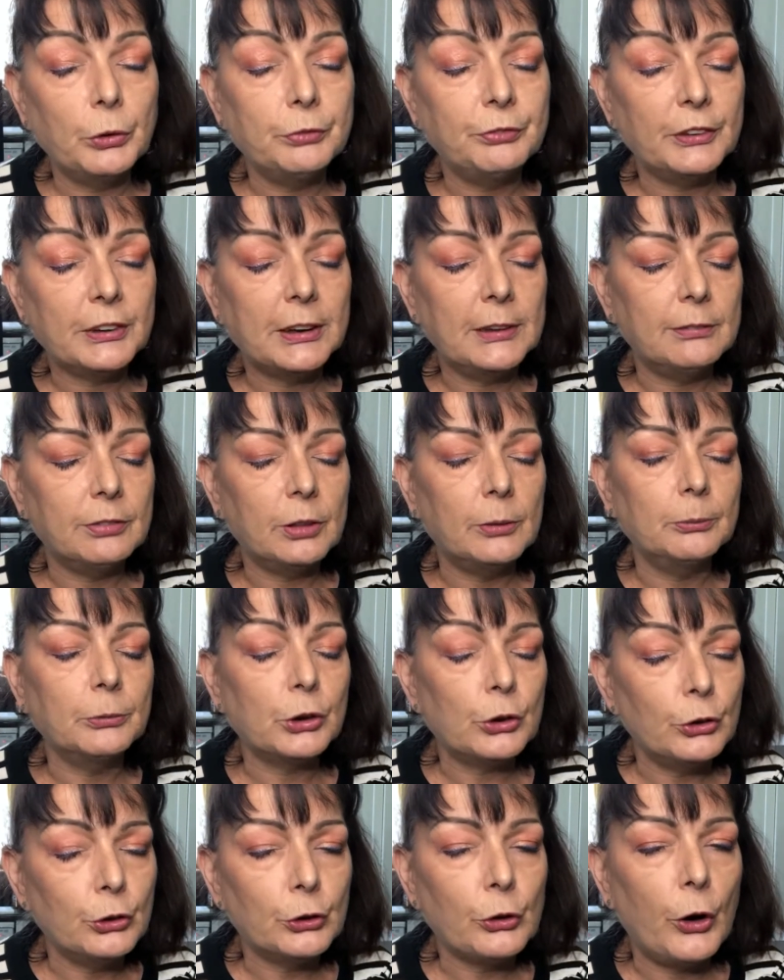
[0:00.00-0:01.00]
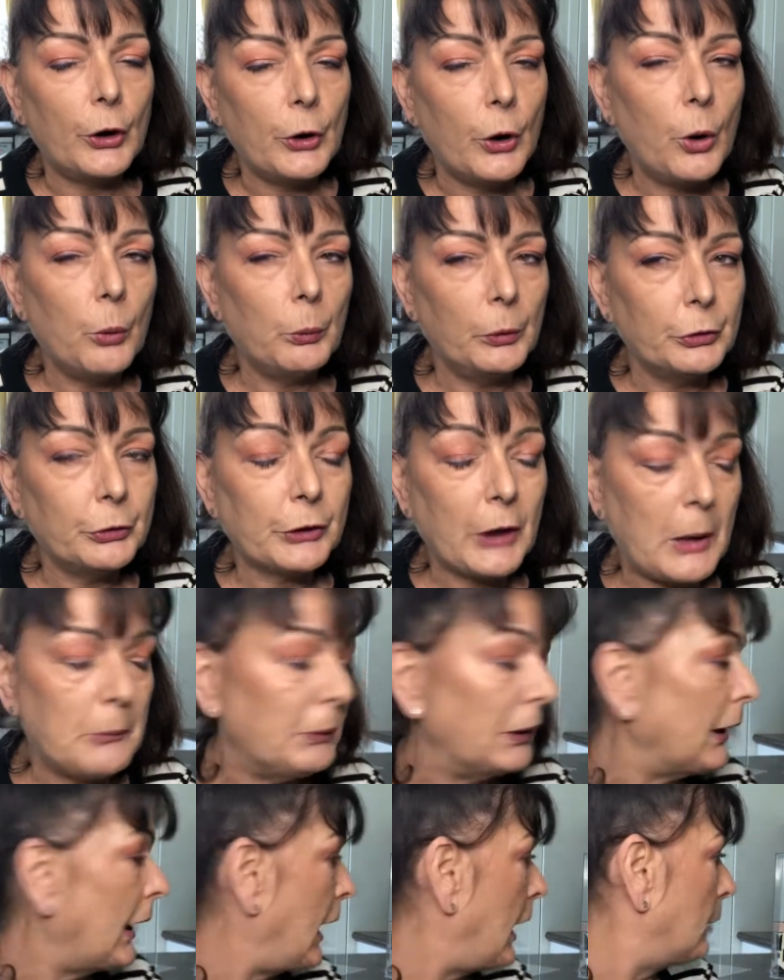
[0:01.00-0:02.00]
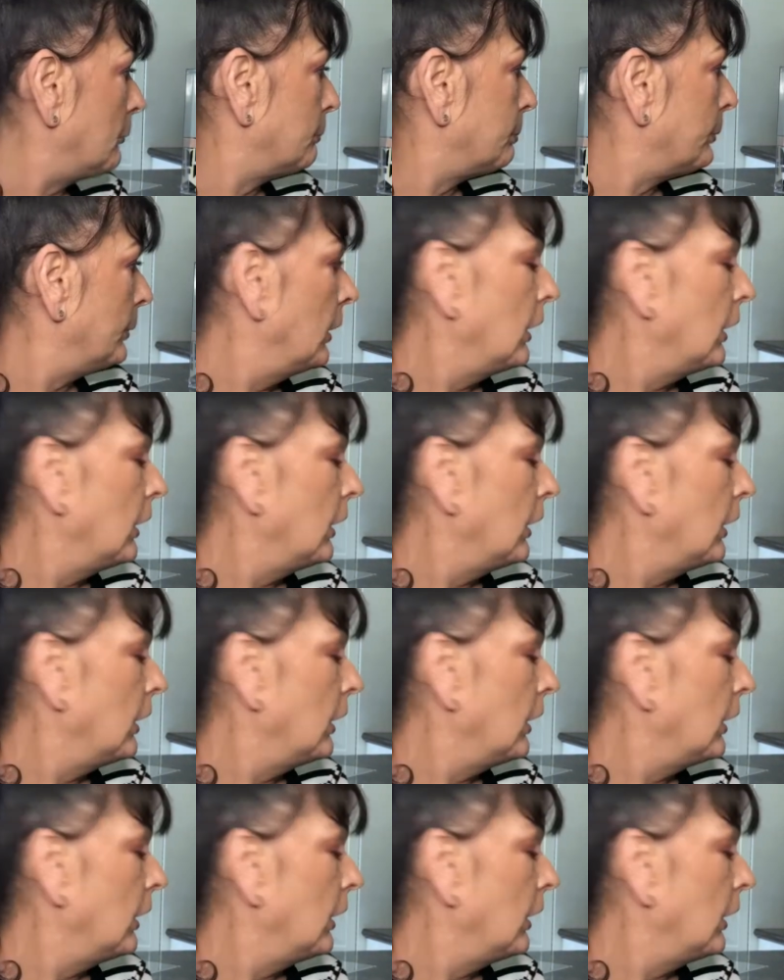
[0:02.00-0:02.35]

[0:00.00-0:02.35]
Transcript: forgive them because I know what's coming up.